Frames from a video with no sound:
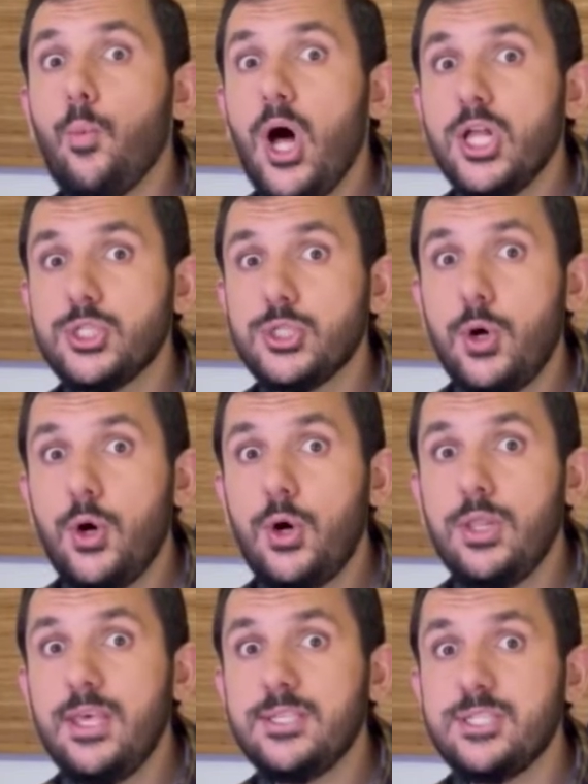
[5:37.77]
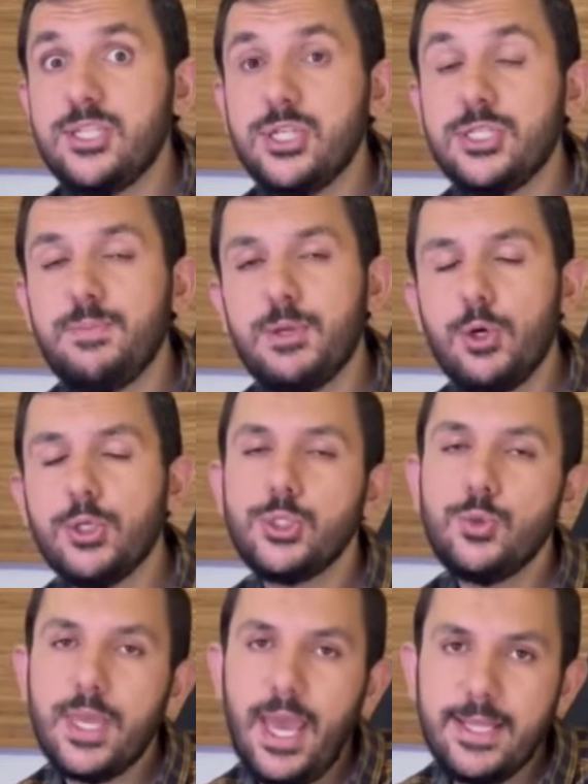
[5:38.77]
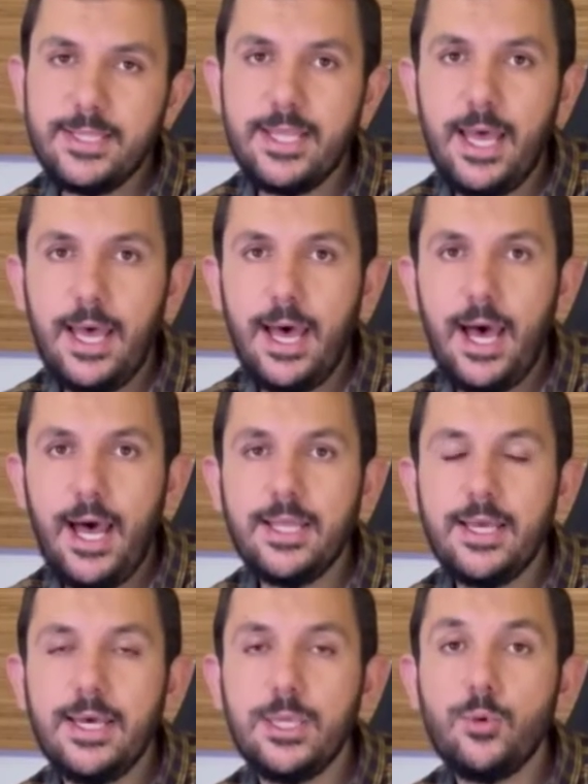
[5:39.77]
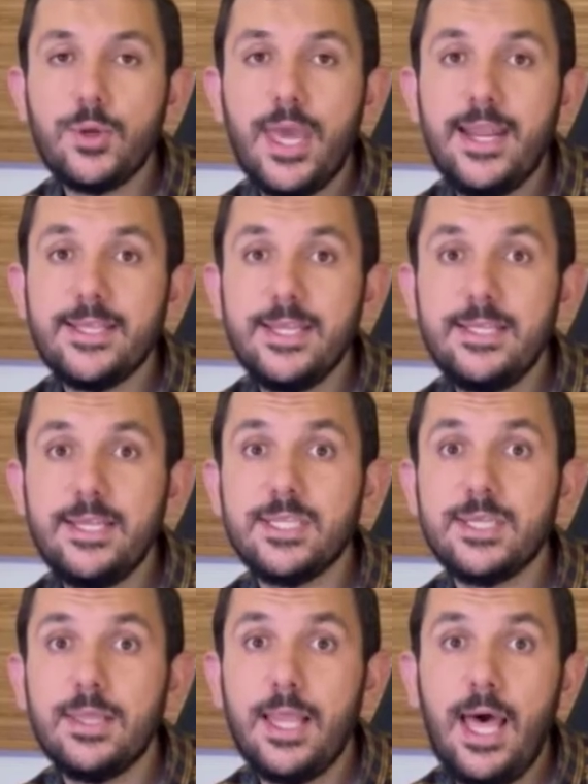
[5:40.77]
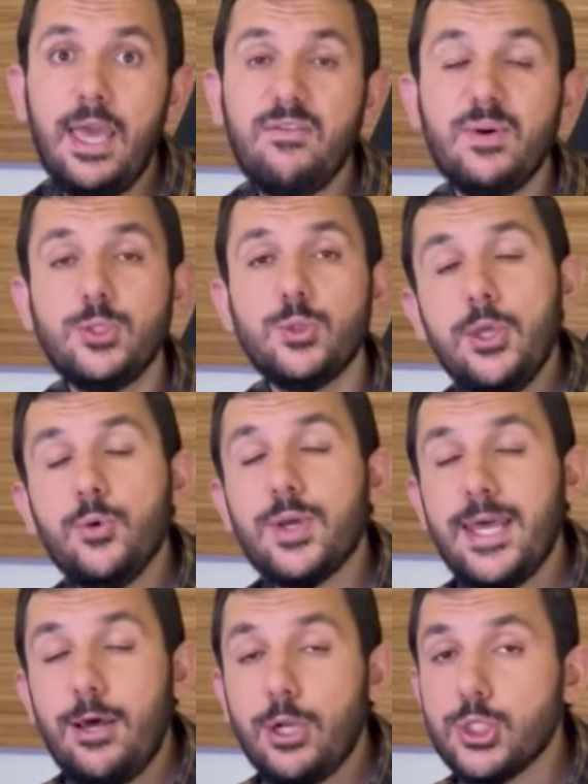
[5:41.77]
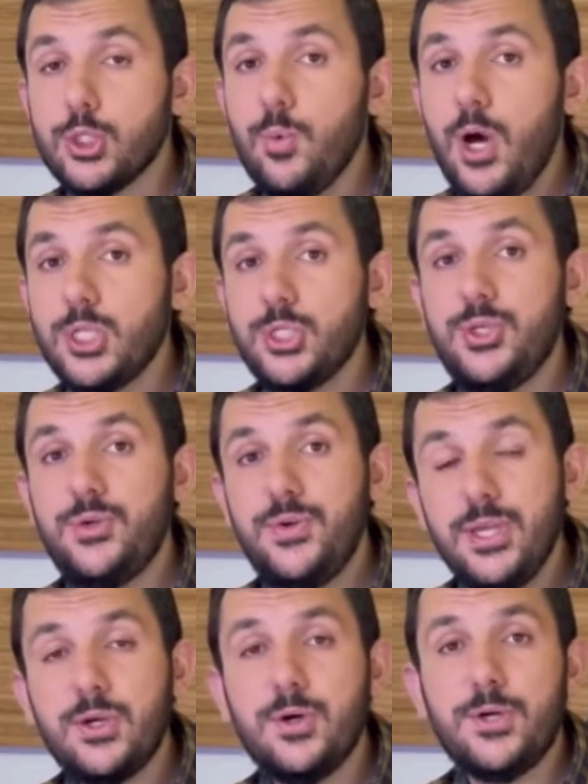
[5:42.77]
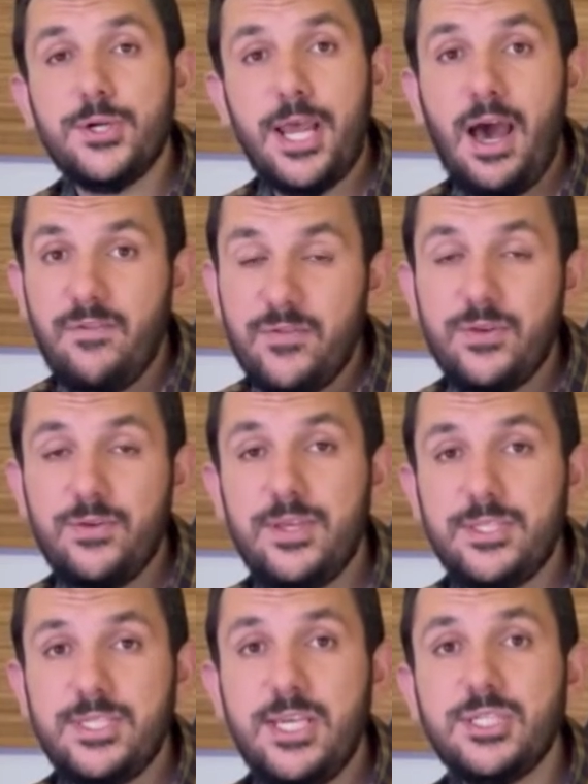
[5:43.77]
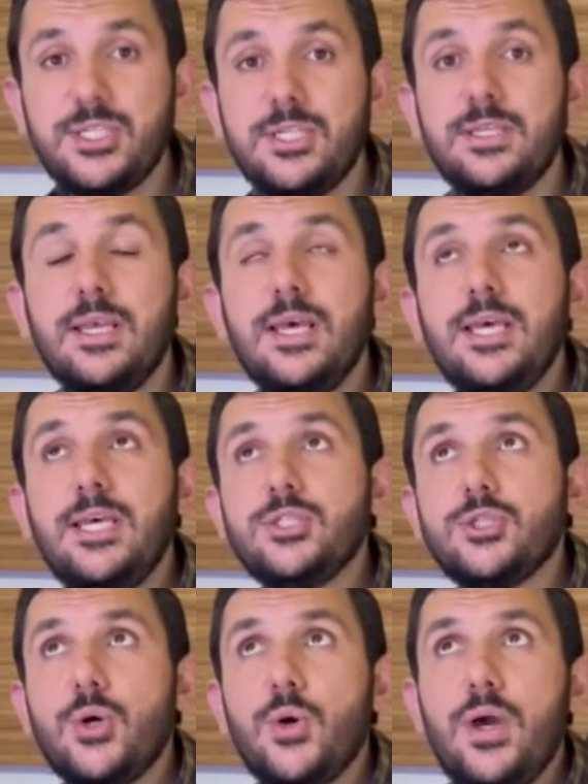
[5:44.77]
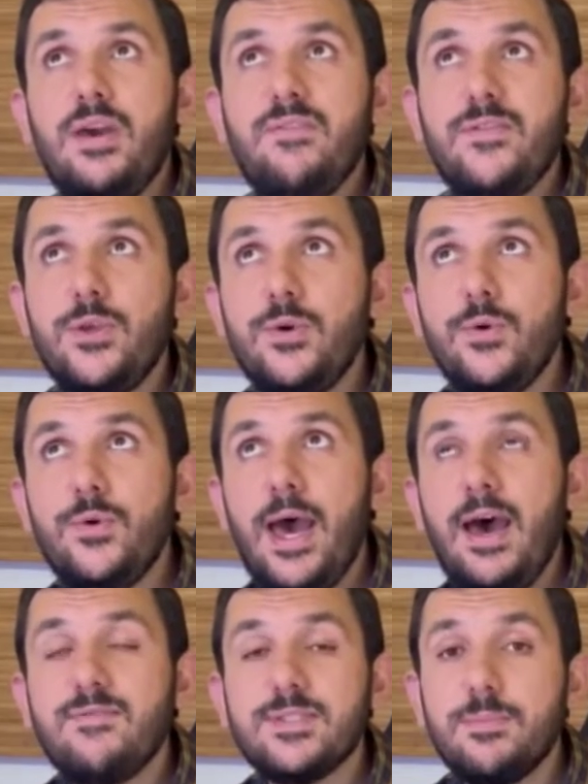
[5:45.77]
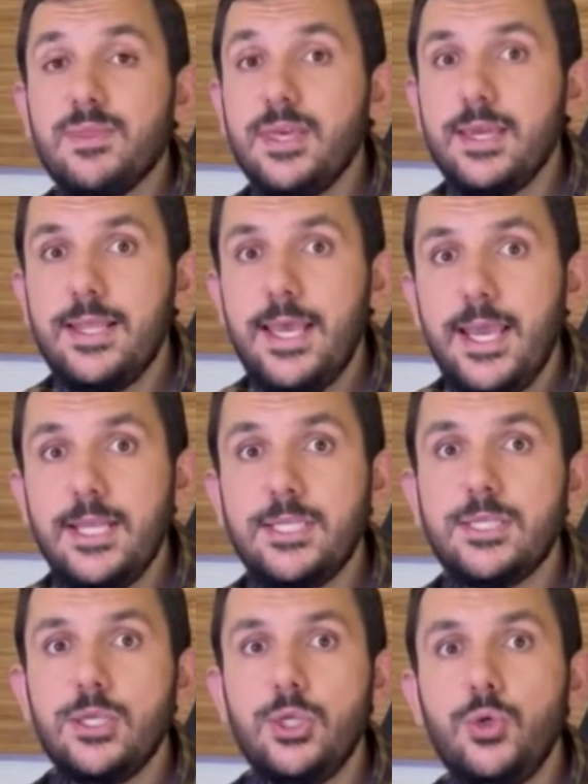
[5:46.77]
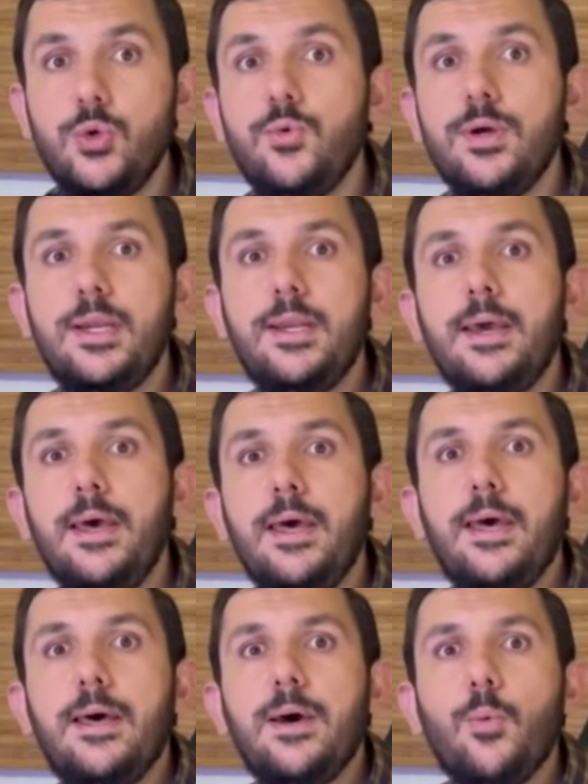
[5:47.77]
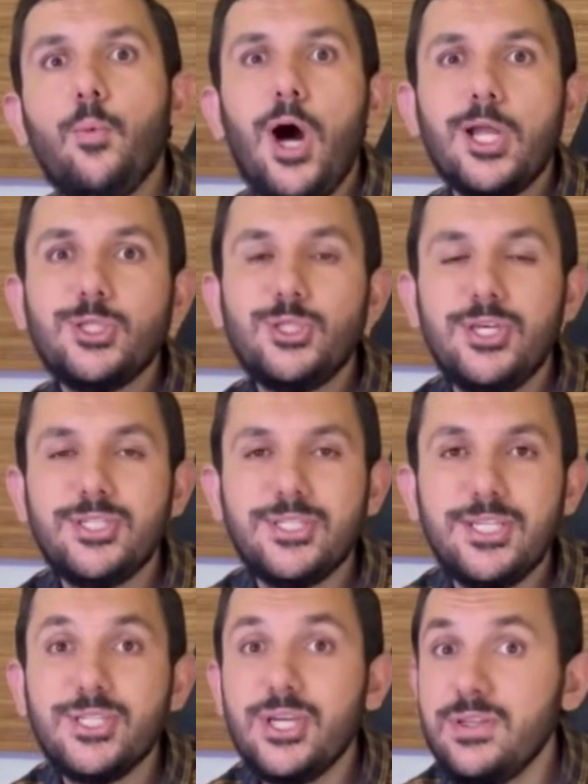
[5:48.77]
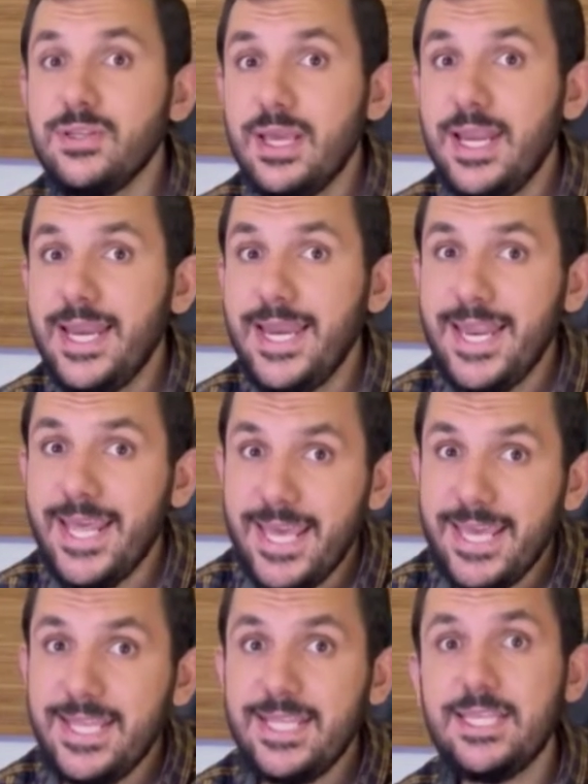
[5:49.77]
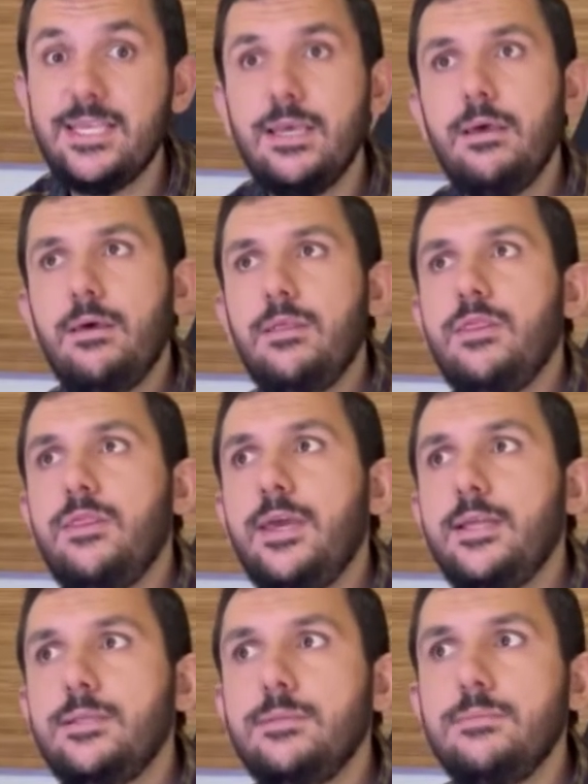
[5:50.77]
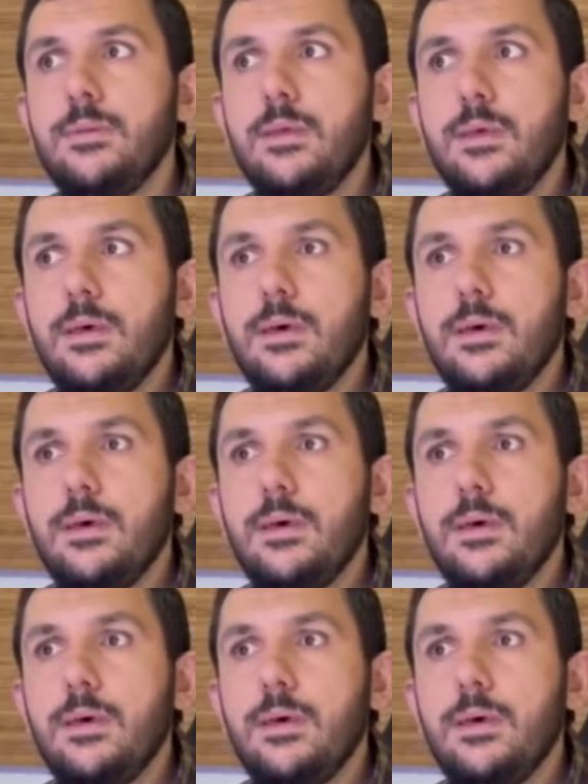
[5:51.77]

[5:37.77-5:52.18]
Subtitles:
watch all the sessions, because you can attend it live, but you can also watch the record after the session. So if you have something late, you will watch the session late, then